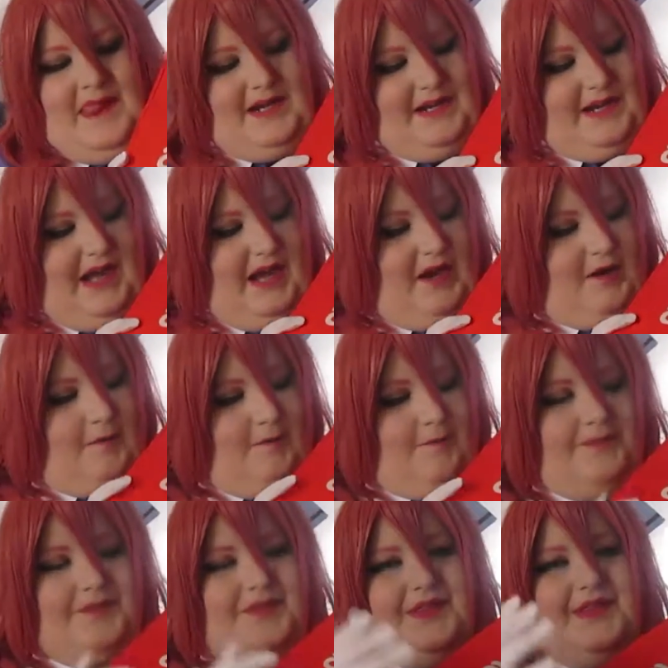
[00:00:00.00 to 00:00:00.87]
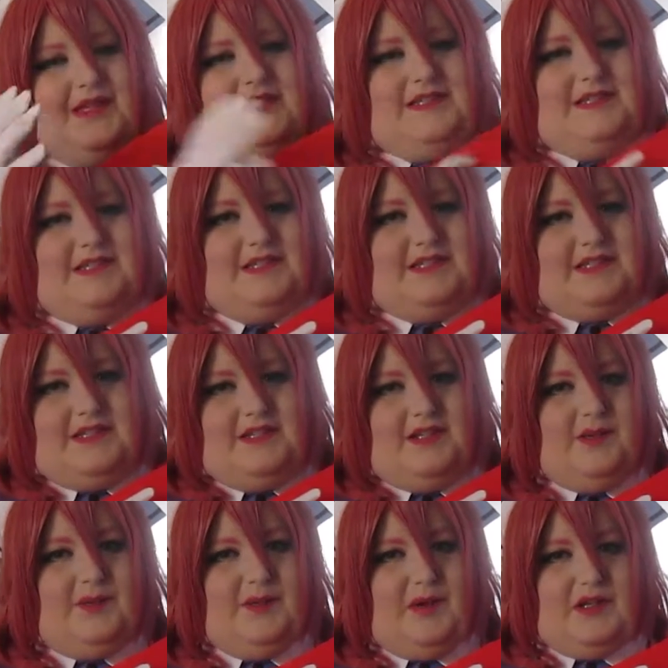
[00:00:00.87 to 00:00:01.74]
Now, this
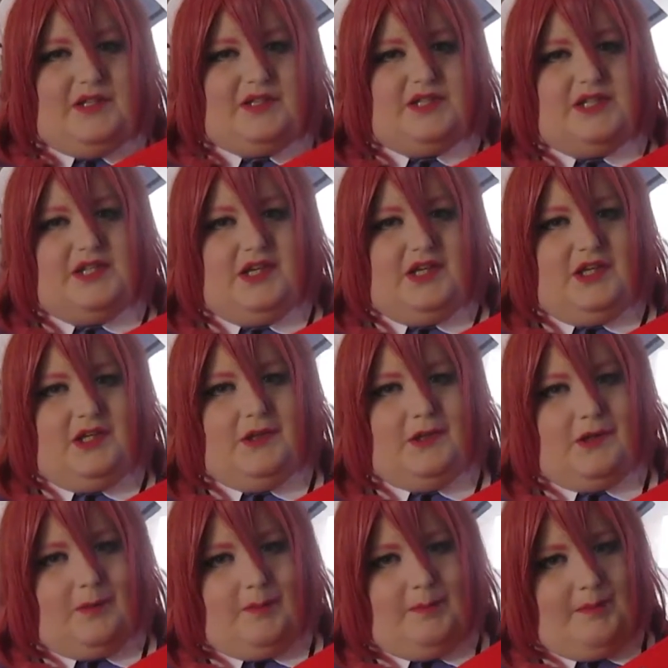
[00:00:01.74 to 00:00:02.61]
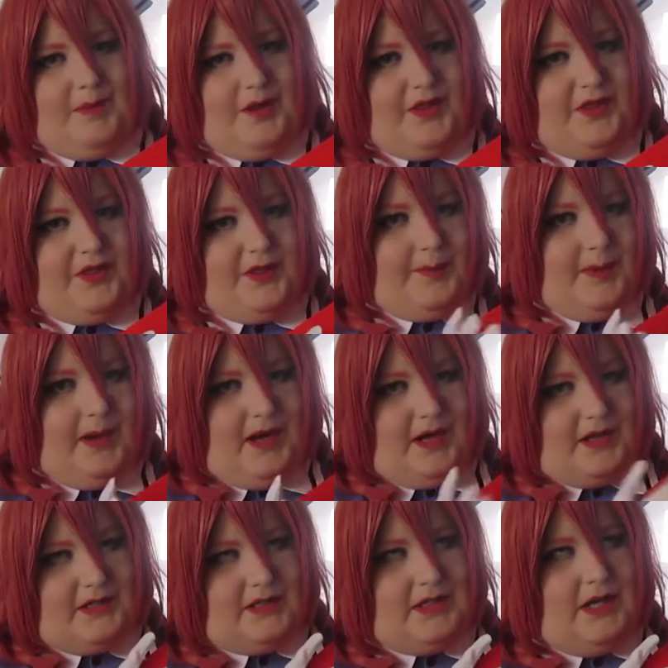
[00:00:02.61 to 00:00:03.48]
isn't a particular month
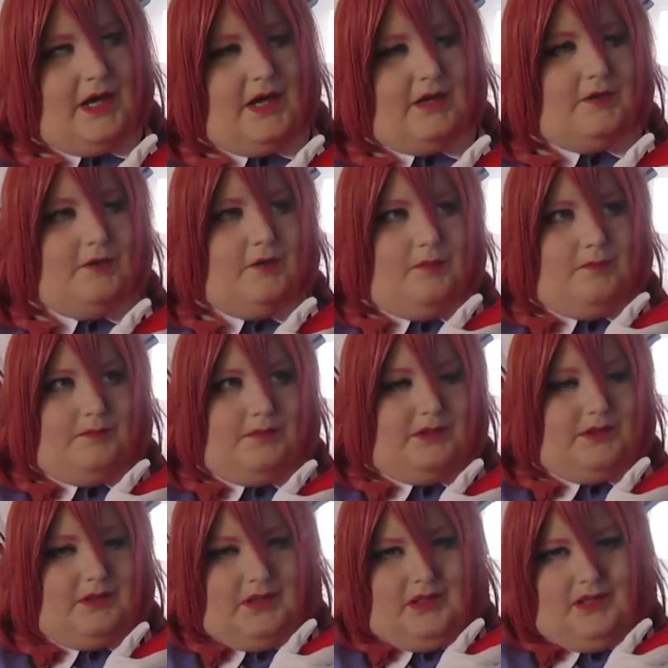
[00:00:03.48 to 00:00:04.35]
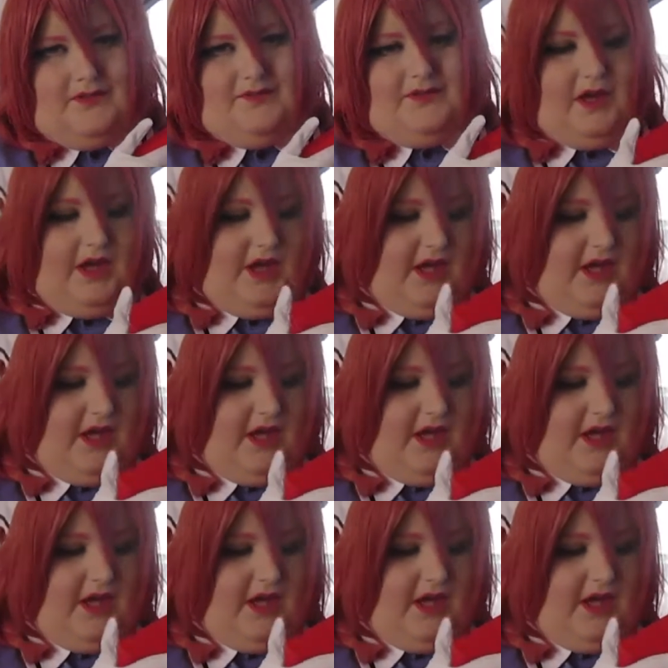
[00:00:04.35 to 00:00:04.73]
box, I don't believe.